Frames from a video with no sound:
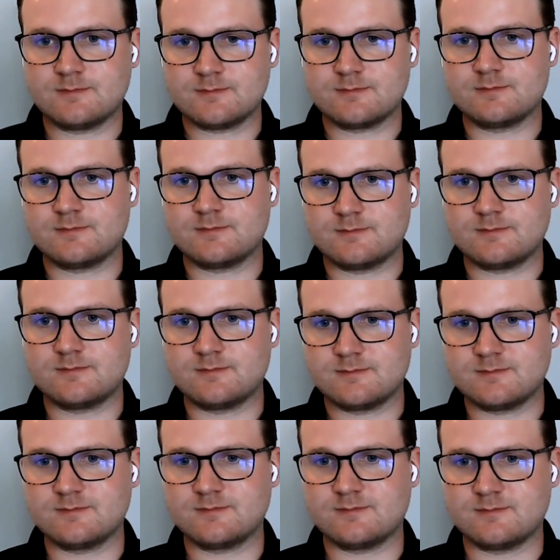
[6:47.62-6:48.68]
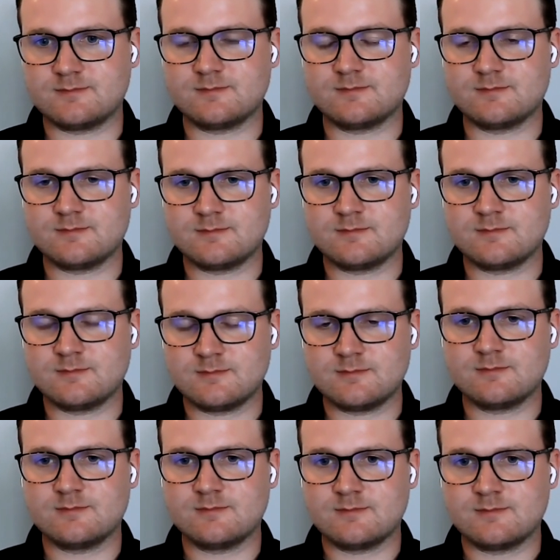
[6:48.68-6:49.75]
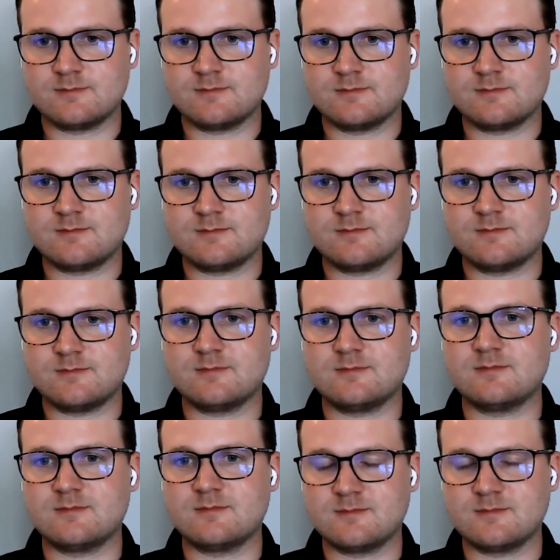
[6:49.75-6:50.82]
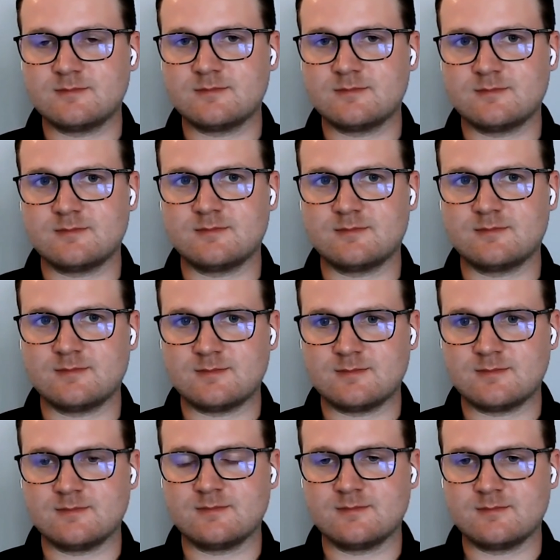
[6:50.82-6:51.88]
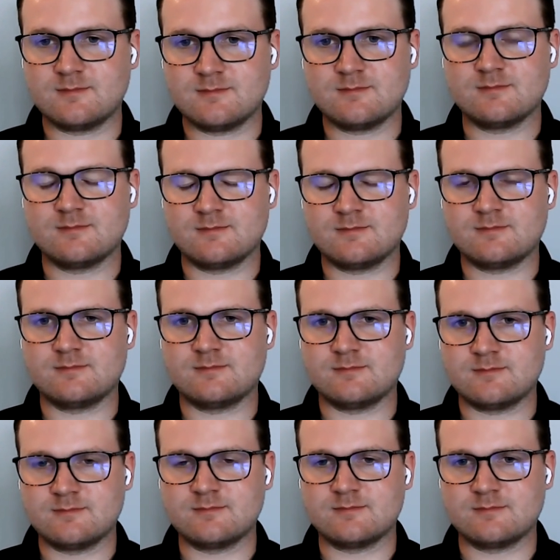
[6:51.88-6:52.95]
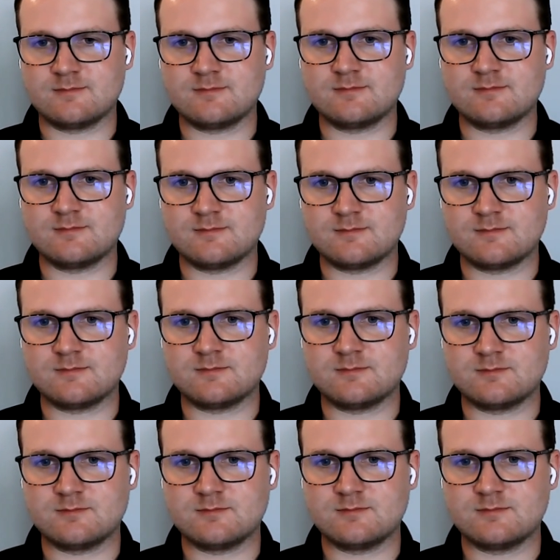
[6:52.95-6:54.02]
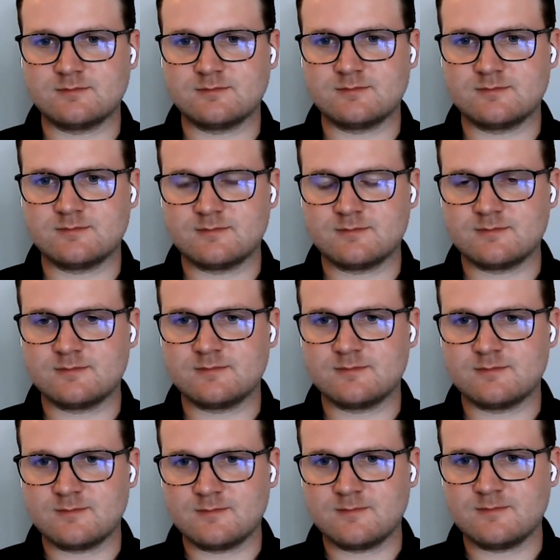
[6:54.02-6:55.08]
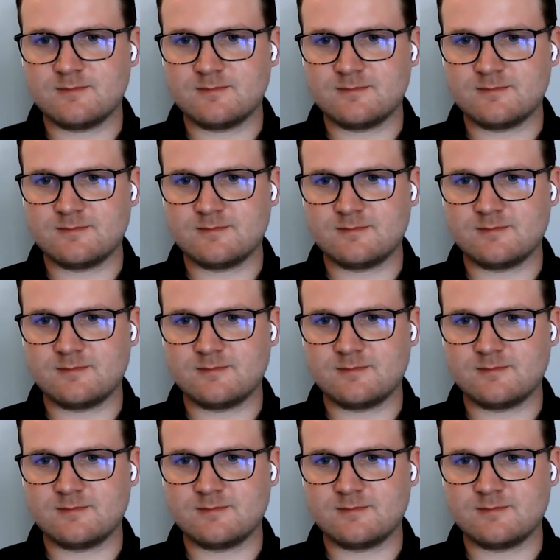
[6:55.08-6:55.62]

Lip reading: [no speech]